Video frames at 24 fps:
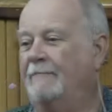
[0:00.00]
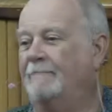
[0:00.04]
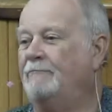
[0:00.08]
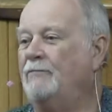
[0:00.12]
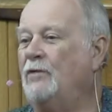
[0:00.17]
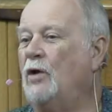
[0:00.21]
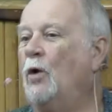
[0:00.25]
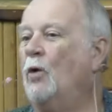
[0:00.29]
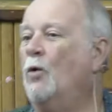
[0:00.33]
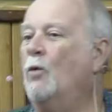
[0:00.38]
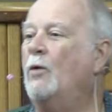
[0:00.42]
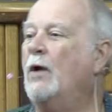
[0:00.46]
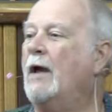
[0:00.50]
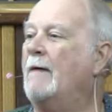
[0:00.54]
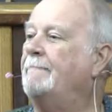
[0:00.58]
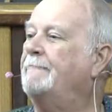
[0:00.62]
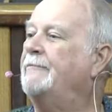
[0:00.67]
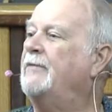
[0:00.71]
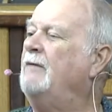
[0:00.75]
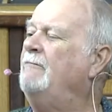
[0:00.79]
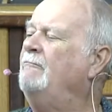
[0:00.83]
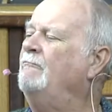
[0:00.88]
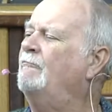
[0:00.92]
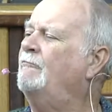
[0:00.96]
No
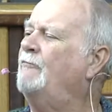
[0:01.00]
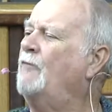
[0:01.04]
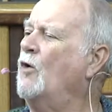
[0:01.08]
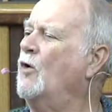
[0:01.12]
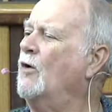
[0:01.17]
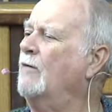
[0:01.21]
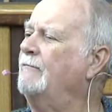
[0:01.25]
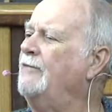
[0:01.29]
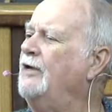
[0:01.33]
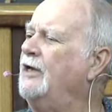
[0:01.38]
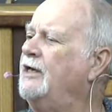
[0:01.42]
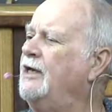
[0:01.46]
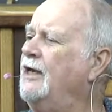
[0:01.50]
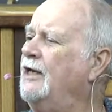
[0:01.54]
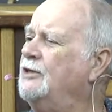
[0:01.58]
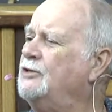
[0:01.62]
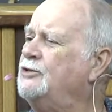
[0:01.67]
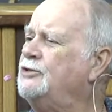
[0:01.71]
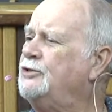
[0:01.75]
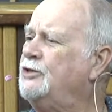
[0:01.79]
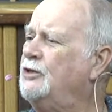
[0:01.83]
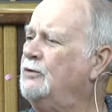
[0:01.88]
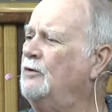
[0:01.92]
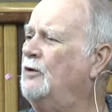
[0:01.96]
weapon formed
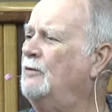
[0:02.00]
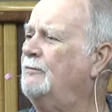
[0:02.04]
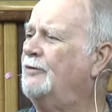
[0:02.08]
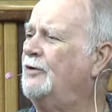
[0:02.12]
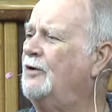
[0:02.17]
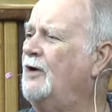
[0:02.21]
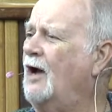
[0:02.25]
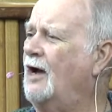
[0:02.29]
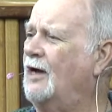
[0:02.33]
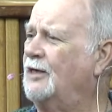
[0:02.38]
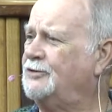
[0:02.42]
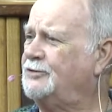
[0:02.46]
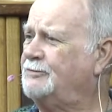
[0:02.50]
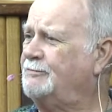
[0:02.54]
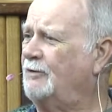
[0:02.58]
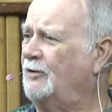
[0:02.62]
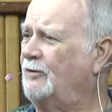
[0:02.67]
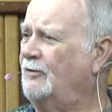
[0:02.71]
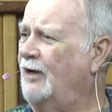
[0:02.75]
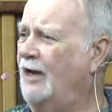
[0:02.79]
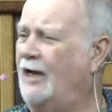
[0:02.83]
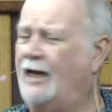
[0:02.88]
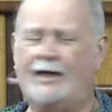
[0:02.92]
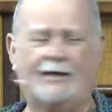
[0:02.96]
against you will prosper,
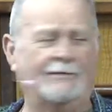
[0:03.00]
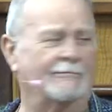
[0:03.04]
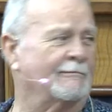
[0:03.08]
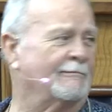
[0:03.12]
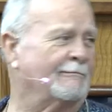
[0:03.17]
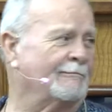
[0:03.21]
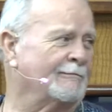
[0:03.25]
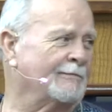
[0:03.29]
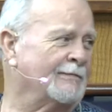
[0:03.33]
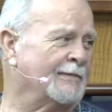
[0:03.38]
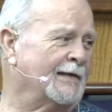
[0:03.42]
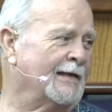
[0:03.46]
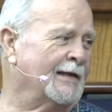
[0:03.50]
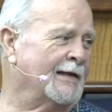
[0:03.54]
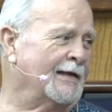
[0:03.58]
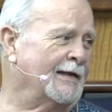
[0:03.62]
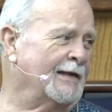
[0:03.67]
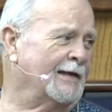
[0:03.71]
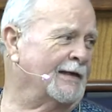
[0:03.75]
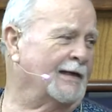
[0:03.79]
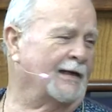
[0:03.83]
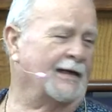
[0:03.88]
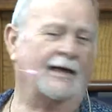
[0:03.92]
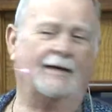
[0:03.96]
right?
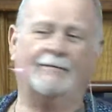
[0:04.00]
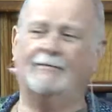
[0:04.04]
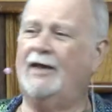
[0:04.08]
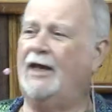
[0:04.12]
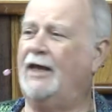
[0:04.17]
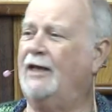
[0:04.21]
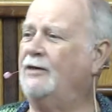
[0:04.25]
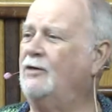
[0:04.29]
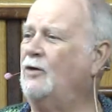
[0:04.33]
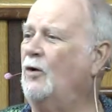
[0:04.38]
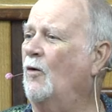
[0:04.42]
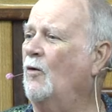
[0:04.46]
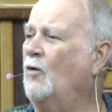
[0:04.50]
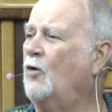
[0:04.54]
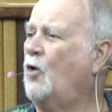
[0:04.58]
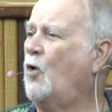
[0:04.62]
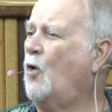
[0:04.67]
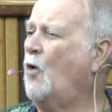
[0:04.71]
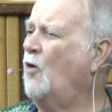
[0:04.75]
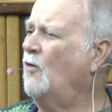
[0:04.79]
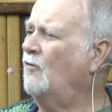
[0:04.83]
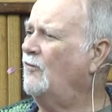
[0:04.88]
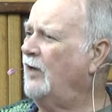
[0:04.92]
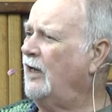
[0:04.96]
Amen. Amen. No
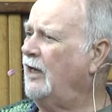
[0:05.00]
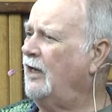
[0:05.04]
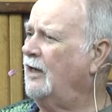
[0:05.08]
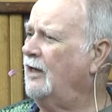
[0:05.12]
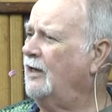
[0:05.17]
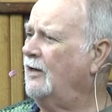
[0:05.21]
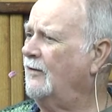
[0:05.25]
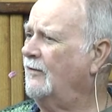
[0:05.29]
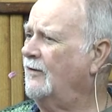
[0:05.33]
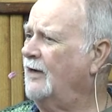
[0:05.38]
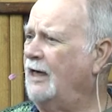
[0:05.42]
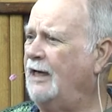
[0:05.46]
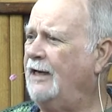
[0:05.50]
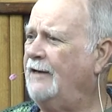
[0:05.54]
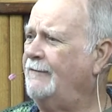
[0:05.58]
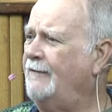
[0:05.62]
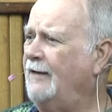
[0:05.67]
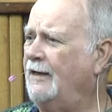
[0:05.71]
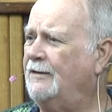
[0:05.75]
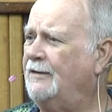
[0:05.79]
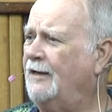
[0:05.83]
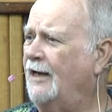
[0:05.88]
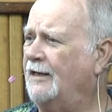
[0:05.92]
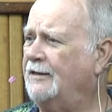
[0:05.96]
COVID or
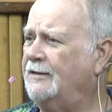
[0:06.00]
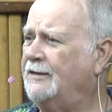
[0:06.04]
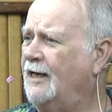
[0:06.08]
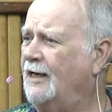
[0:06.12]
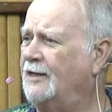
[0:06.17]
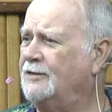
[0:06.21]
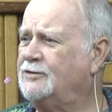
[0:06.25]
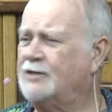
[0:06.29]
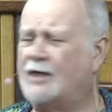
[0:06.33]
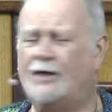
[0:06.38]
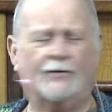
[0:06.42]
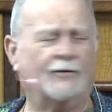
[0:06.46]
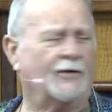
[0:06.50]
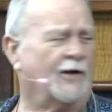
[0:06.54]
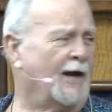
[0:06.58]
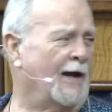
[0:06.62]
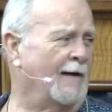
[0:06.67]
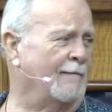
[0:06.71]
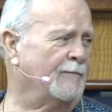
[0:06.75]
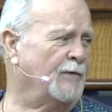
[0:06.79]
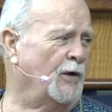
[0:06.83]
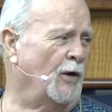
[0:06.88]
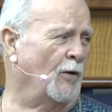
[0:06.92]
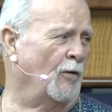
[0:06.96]
anything like that's going to
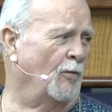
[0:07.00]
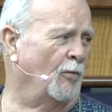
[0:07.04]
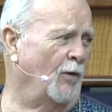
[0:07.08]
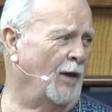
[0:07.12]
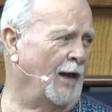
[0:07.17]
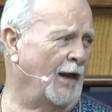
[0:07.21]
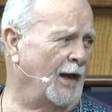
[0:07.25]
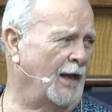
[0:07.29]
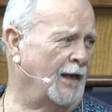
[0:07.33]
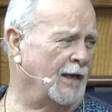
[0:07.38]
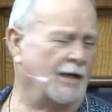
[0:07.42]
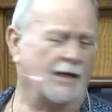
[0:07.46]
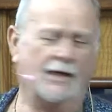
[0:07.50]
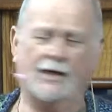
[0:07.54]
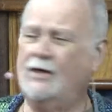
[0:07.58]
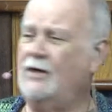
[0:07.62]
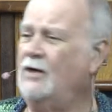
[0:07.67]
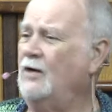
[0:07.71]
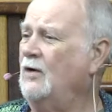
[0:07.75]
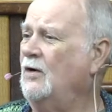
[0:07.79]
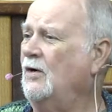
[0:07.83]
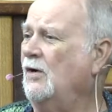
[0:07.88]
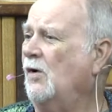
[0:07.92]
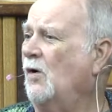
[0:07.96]
come your way.
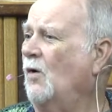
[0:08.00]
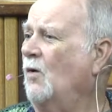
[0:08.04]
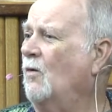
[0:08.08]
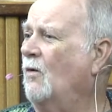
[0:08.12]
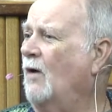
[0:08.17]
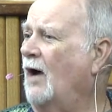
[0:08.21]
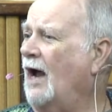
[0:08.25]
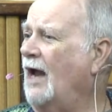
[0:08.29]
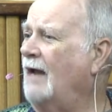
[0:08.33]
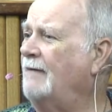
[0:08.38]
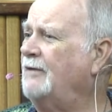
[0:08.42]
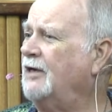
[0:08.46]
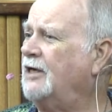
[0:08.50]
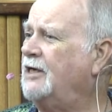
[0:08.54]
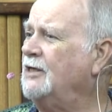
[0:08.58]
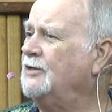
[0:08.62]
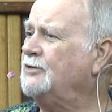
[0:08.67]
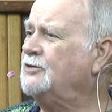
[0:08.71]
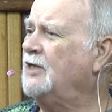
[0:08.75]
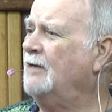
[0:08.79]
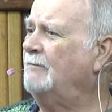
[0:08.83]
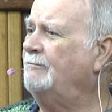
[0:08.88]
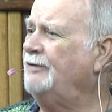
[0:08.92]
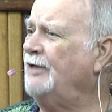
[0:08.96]
Why? Because
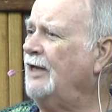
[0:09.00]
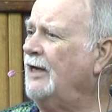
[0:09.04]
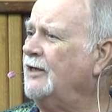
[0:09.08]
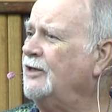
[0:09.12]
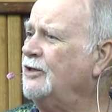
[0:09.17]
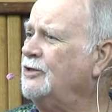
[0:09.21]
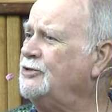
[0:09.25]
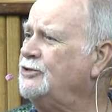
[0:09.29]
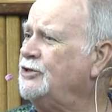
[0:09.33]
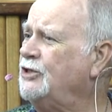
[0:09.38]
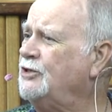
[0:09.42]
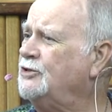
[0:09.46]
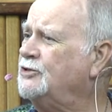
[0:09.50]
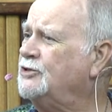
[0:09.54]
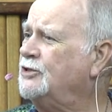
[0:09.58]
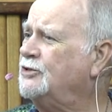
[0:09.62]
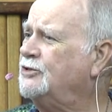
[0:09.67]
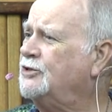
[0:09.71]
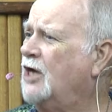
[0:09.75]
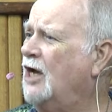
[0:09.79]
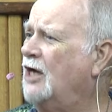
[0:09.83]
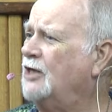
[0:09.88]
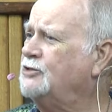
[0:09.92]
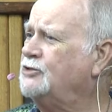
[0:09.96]
the blood of Jesus
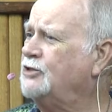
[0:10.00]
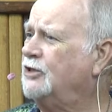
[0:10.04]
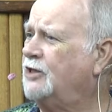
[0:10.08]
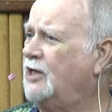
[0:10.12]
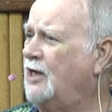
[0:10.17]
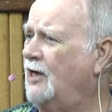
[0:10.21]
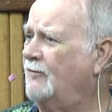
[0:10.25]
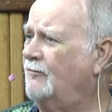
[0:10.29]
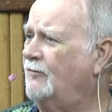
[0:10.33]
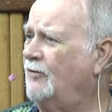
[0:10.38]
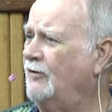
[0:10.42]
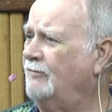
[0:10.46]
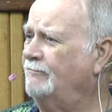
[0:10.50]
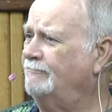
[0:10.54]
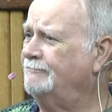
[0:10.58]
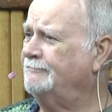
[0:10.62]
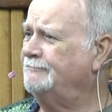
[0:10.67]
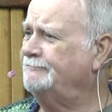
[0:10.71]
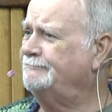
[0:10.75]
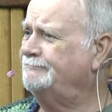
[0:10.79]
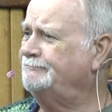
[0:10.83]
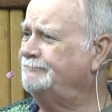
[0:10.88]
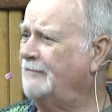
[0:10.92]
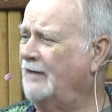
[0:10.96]
got you covered.
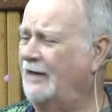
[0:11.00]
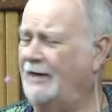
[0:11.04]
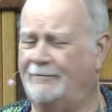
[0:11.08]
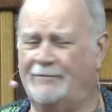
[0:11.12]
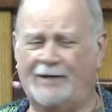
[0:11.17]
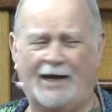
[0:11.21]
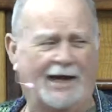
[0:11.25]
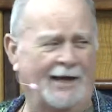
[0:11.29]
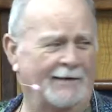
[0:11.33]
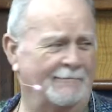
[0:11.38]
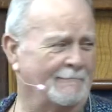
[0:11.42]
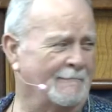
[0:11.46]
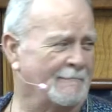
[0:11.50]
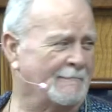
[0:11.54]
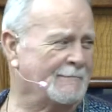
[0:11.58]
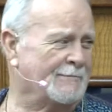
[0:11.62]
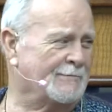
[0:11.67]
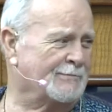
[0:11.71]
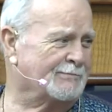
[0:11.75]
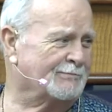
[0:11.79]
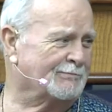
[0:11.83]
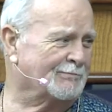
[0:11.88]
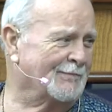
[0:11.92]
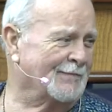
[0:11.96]
Amen.
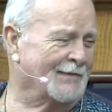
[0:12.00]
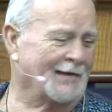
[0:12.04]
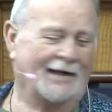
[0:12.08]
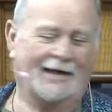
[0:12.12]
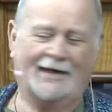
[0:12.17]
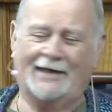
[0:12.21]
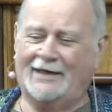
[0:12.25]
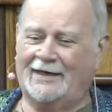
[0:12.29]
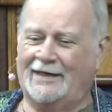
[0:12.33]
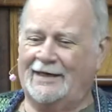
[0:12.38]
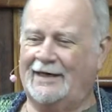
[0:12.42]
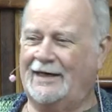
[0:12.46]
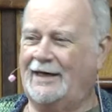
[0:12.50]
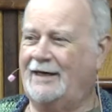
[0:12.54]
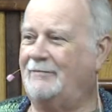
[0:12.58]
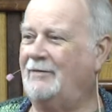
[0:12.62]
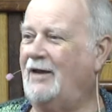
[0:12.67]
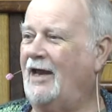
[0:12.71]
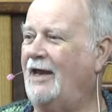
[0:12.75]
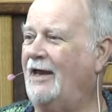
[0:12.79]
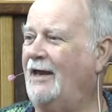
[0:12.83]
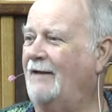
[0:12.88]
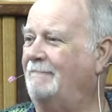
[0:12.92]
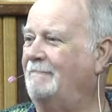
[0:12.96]

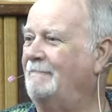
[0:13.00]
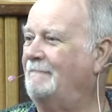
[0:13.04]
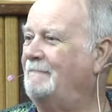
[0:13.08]
Amen.